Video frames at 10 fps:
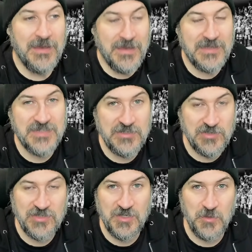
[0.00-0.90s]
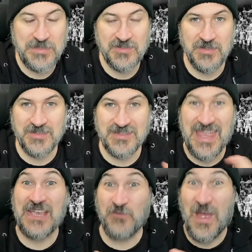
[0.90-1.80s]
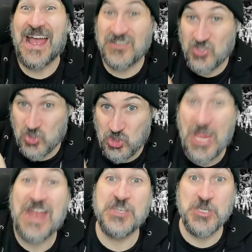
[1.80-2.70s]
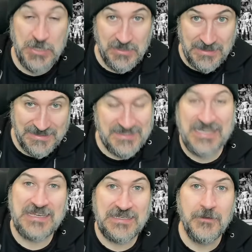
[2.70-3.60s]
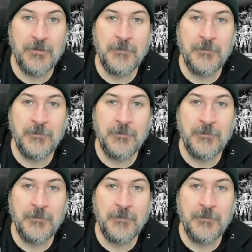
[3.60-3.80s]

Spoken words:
Is it just coincidence? Dave has genuinely seen